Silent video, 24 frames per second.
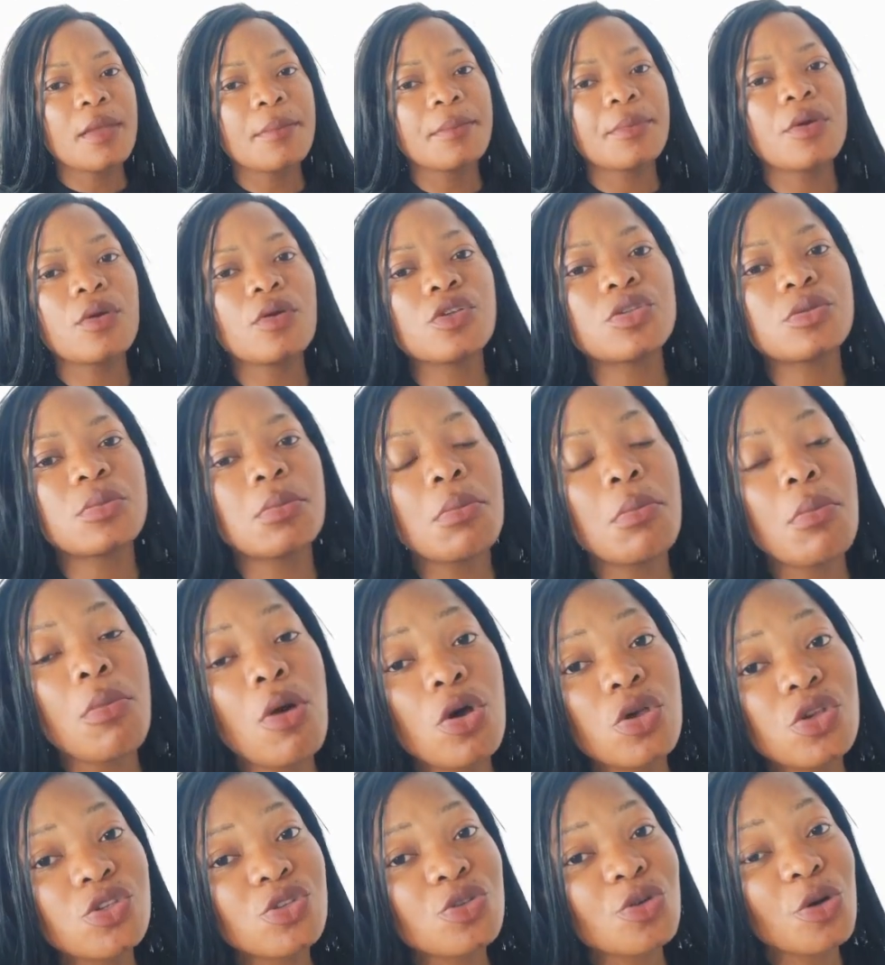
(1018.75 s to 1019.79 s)
because
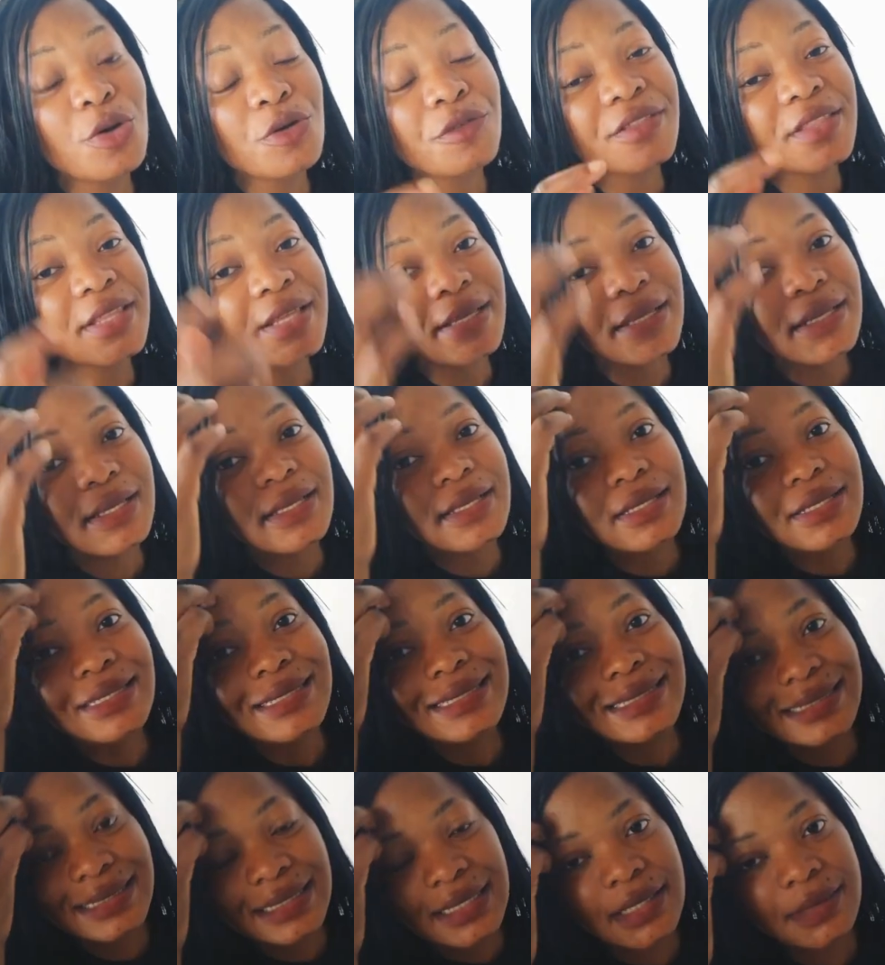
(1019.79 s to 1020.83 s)
most of the
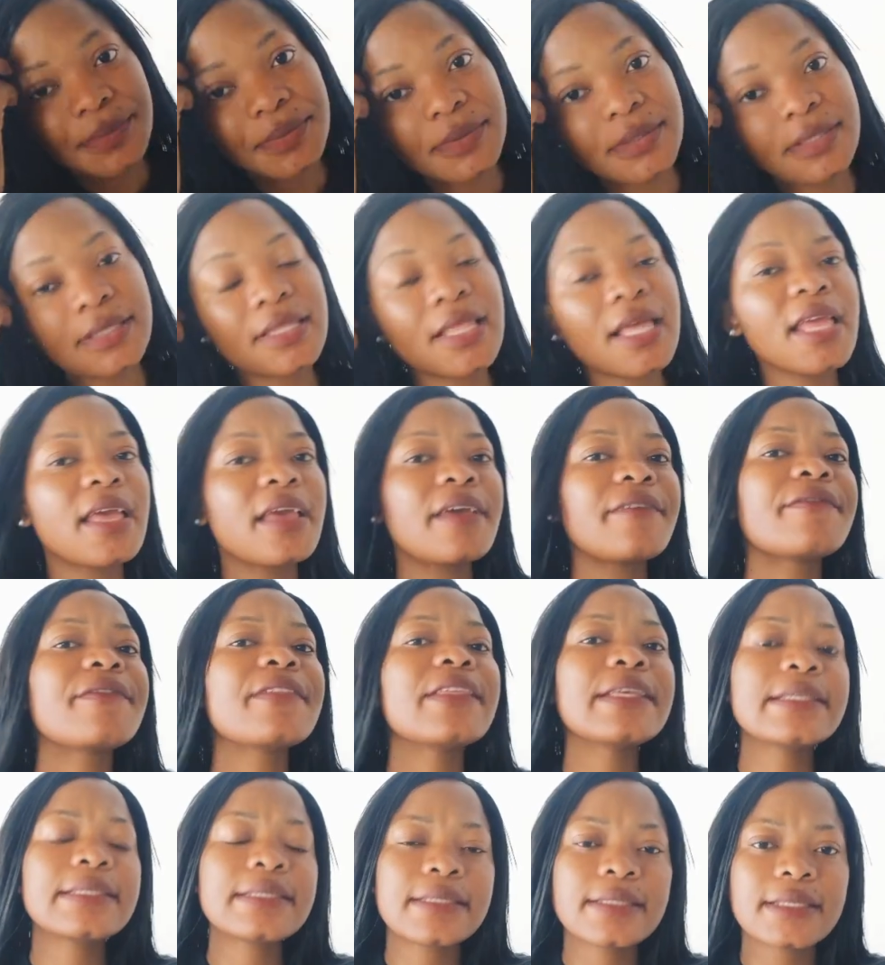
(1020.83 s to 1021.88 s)
ships they have
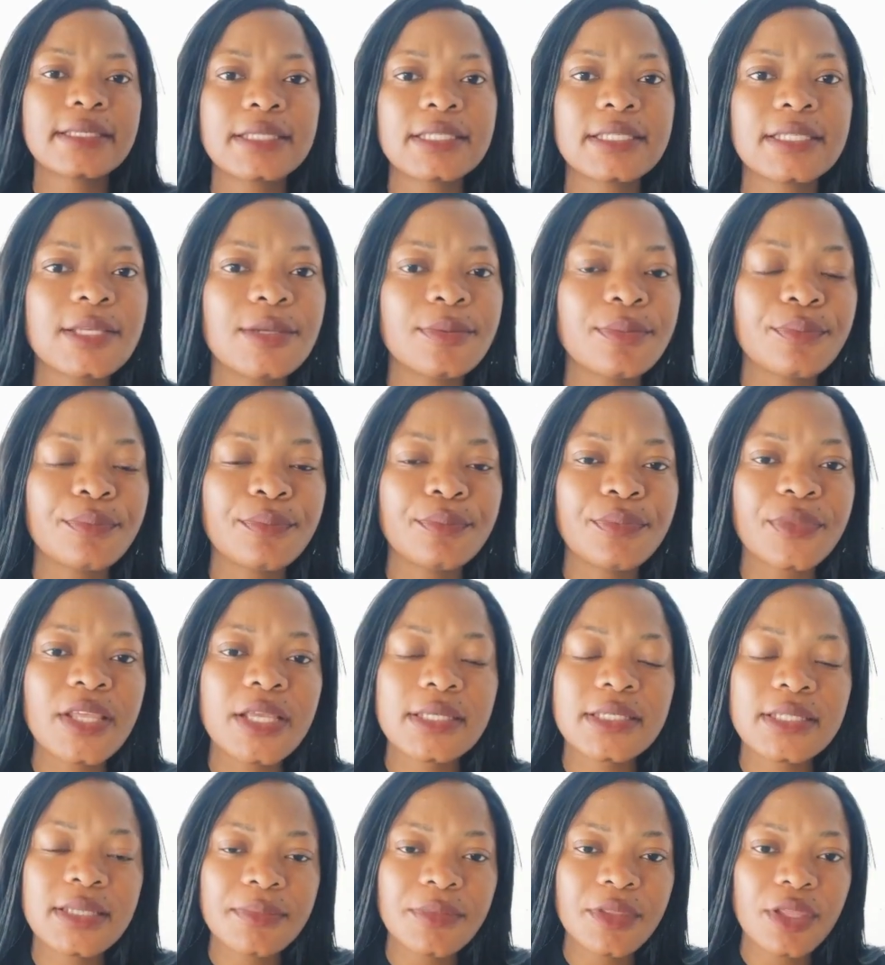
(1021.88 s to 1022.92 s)
this system there
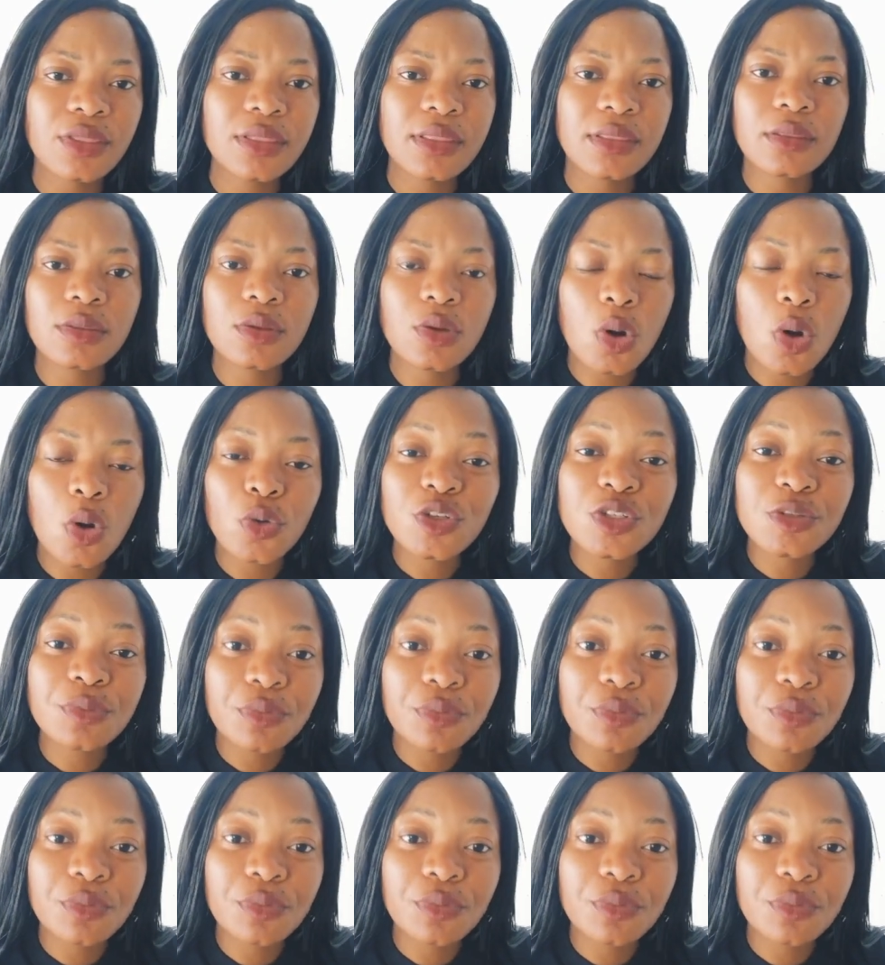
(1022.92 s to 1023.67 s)
is something called